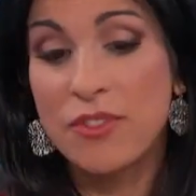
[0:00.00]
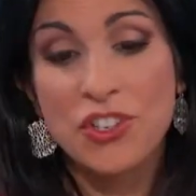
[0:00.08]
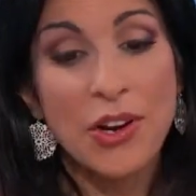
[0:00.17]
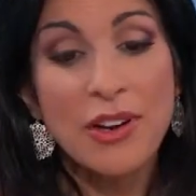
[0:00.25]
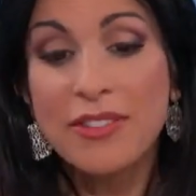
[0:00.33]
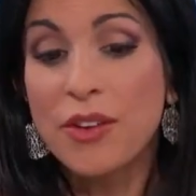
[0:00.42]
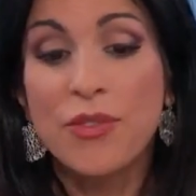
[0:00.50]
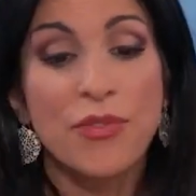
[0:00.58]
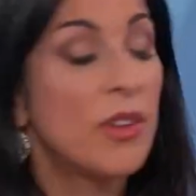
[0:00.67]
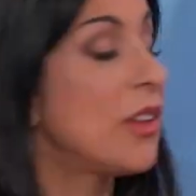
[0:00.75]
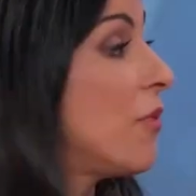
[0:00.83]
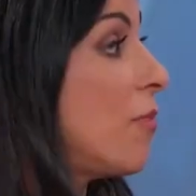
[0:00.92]
Cherries are
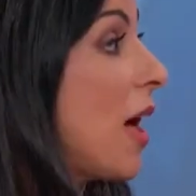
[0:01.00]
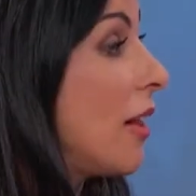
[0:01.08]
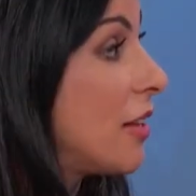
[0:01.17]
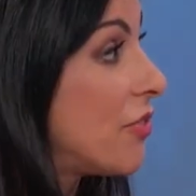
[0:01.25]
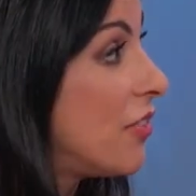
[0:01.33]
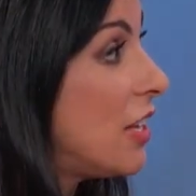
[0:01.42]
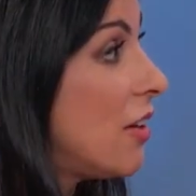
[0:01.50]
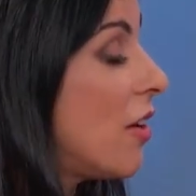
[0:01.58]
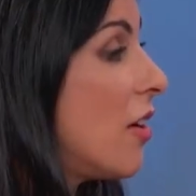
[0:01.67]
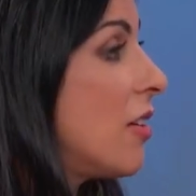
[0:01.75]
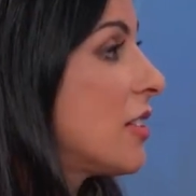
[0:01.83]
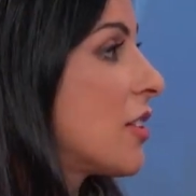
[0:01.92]
full of
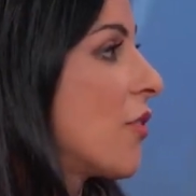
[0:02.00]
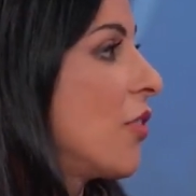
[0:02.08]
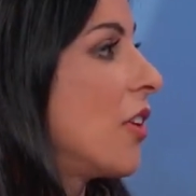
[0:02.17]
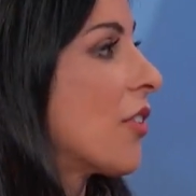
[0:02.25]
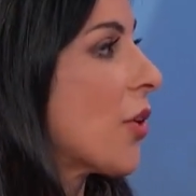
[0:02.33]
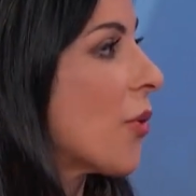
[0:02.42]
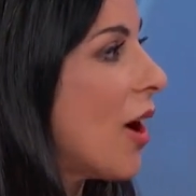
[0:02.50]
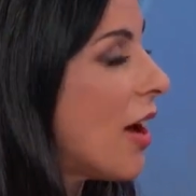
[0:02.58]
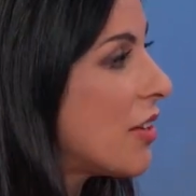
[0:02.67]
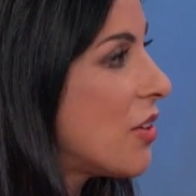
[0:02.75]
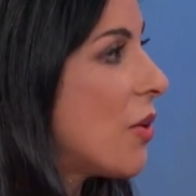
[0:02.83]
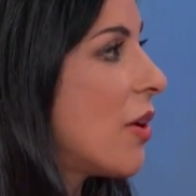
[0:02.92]
polyphenols, they're full of
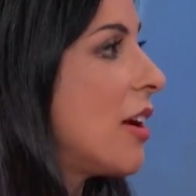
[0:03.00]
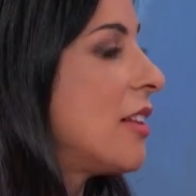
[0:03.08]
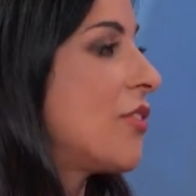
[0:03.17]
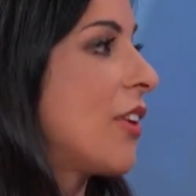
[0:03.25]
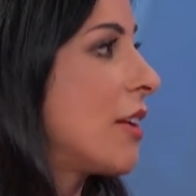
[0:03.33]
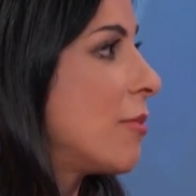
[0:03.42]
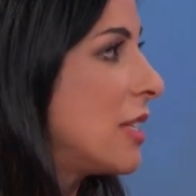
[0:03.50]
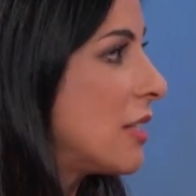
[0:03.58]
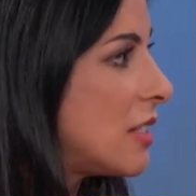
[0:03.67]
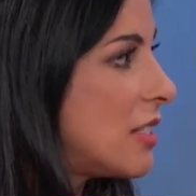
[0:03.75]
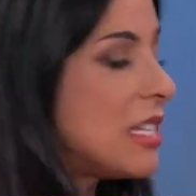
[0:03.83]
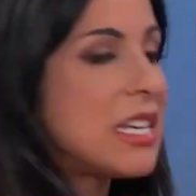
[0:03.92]
carotenoids,
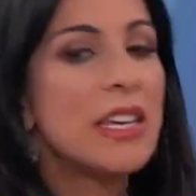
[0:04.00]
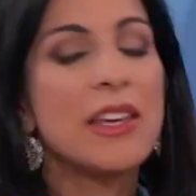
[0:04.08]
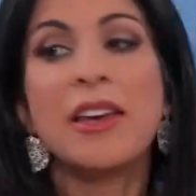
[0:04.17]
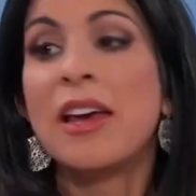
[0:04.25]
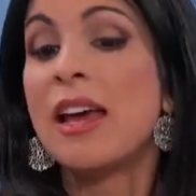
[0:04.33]
vitamin C,